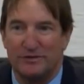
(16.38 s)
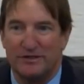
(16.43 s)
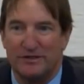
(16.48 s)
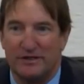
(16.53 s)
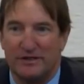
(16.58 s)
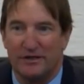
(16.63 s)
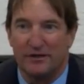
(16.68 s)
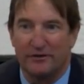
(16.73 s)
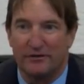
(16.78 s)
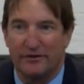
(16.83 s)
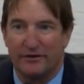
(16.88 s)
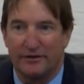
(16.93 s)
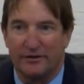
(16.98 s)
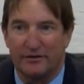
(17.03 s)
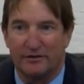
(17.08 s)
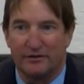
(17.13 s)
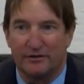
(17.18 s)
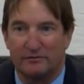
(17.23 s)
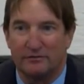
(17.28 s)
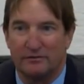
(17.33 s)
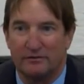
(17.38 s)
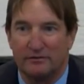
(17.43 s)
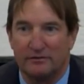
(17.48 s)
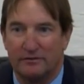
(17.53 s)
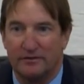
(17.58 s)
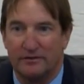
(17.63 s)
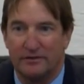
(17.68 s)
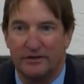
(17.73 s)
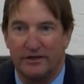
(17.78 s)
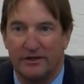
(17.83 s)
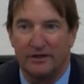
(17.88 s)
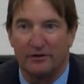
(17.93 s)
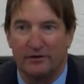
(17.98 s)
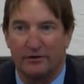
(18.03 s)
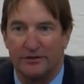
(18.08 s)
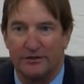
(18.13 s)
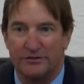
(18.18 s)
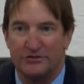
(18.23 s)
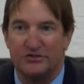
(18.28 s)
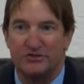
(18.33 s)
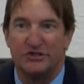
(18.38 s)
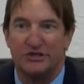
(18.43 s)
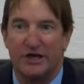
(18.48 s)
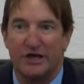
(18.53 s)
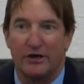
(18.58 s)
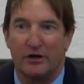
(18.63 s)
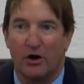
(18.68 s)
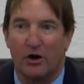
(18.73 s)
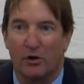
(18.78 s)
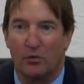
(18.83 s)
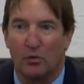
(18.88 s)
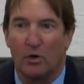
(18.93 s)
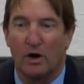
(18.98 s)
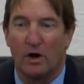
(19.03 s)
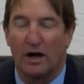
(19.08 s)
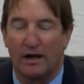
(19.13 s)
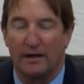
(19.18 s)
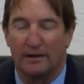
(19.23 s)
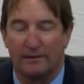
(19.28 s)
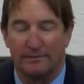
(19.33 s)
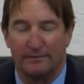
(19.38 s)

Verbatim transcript: E L L, and Thank Gary you. is G A R Y.